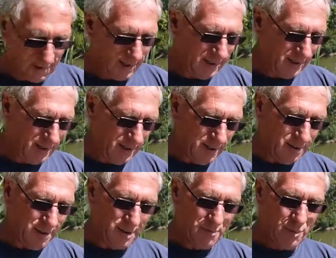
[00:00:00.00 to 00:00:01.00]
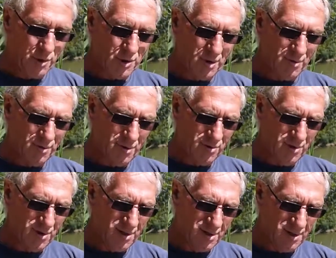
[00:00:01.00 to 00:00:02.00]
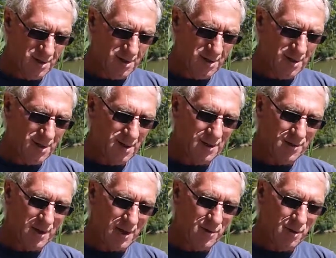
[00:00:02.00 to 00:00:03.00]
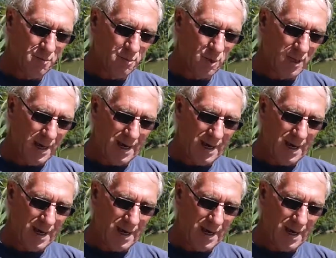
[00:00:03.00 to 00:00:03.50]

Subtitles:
I had it, you then push it through like so, pull it